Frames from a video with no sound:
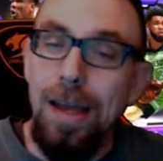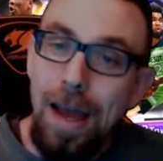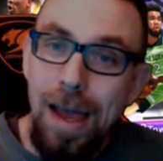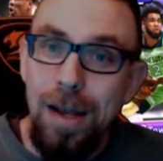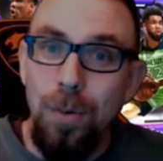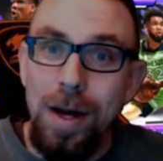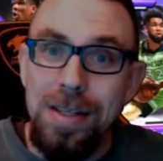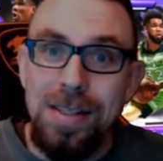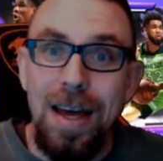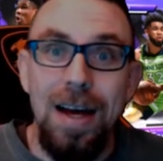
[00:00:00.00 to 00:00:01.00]

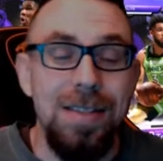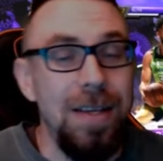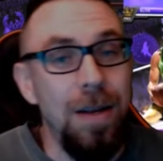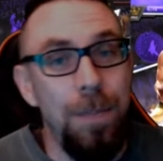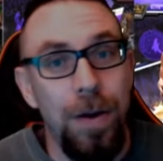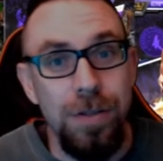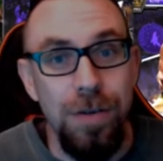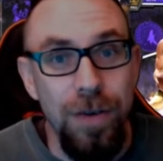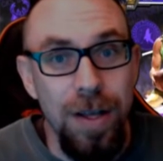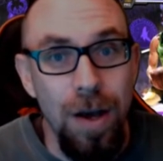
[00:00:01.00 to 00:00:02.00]
Anyways, guys, I did post a
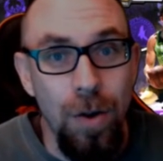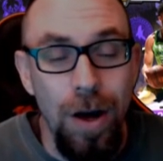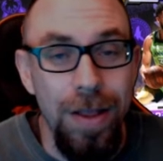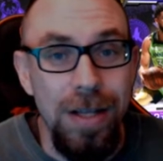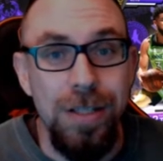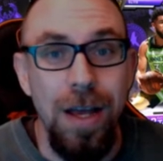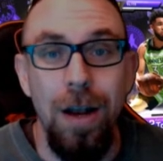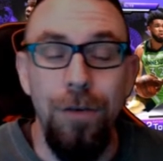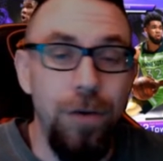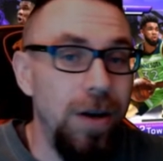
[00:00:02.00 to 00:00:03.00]
video on that
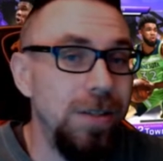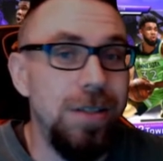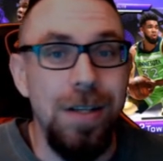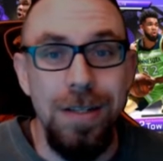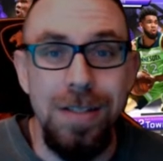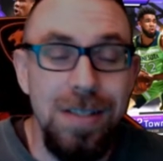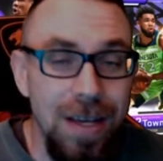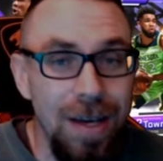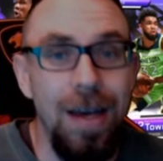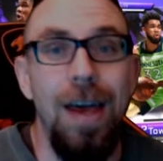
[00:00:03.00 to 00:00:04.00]
channel if you're interested to
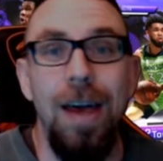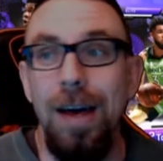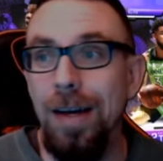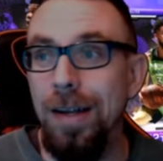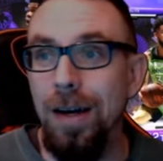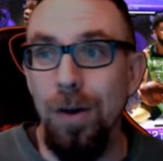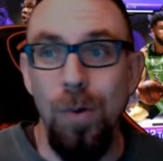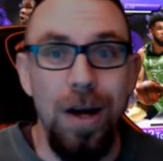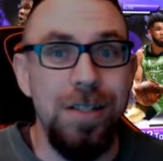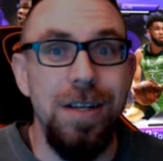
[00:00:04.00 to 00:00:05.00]
see it and uh,
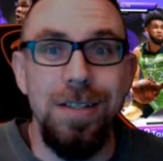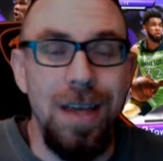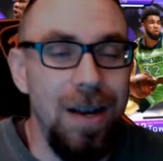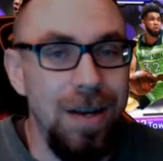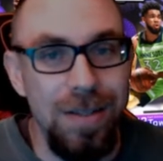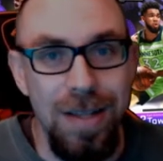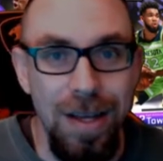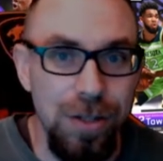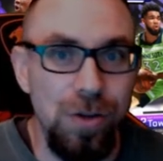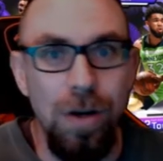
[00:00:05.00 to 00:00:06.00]
watch it. It kind of does the
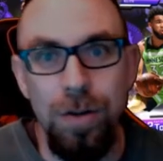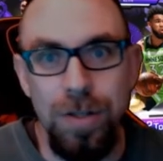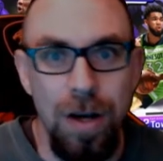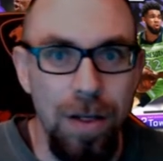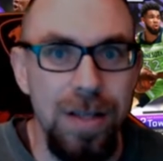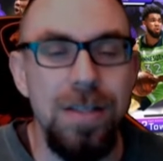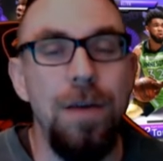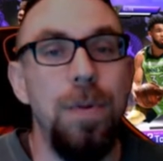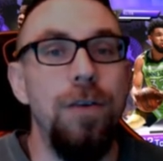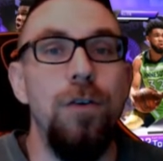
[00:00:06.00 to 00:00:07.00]
intros and all that
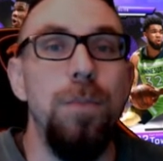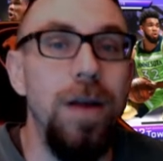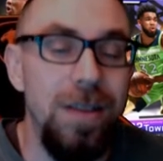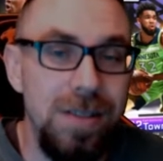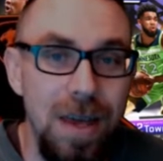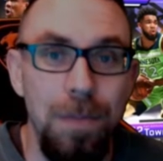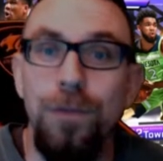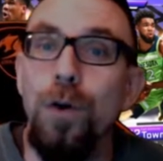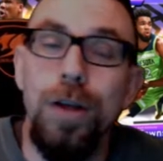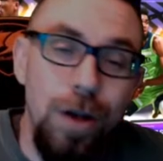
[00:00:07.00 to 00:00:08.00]
stuff, but if you've played this game
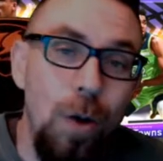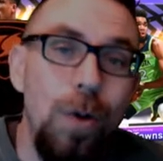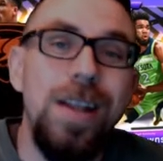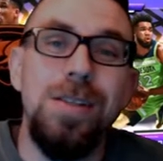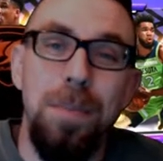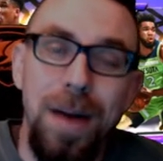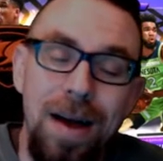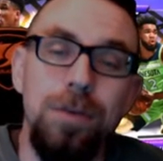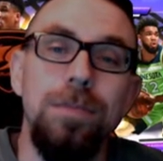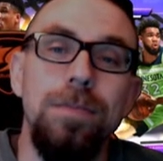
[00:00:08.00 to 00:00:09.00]
before, you know what it's
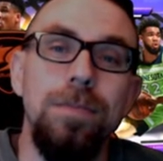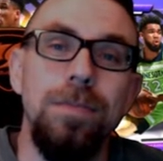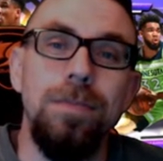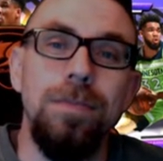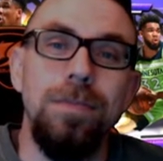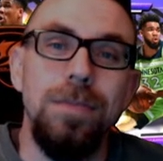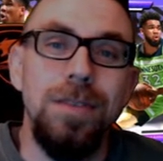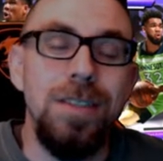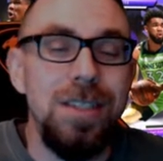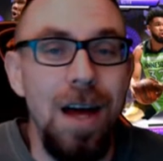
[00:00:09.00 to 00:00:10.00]
about.
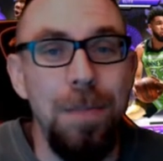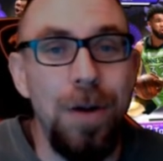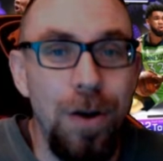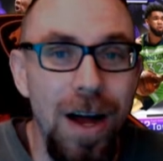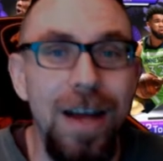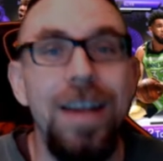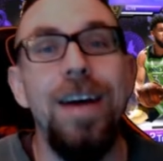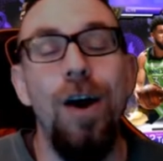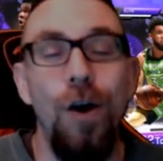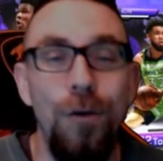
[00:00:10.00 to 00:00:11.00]
It's time to grind.
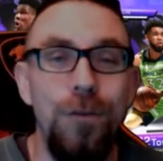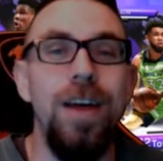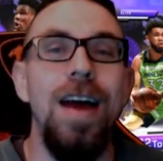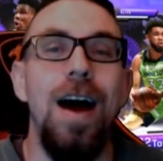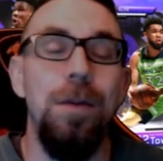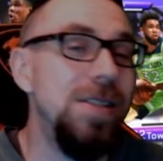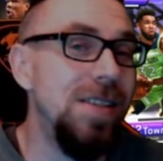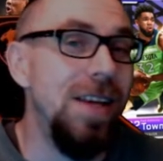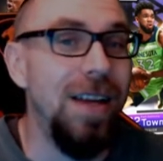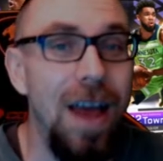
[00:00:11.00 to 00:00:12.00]
Hopefully, I'll be
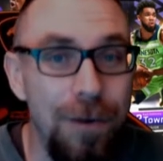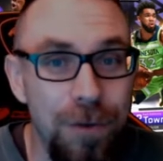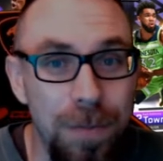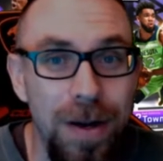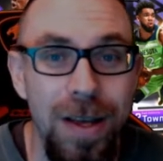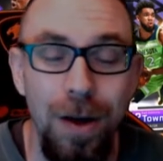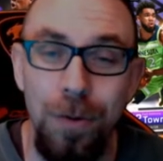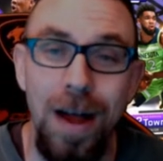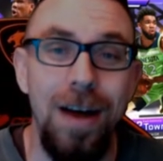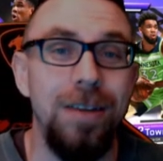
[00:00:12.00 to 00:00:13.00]
seeing everybody
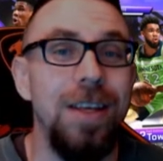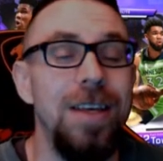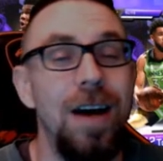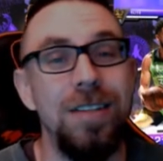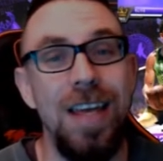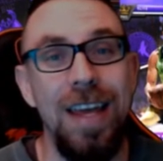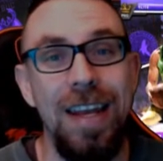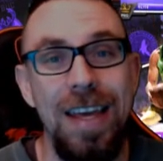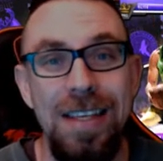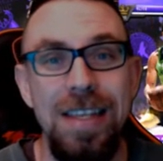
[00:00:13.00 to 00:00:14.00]
around. Y'all take it
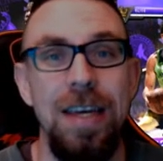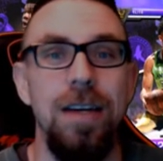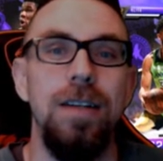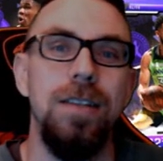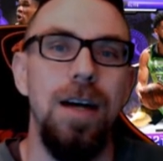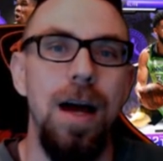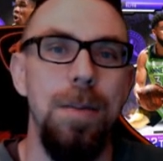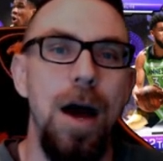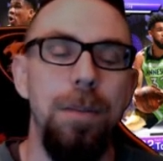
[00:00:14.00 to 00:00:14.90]
easy. I'm out.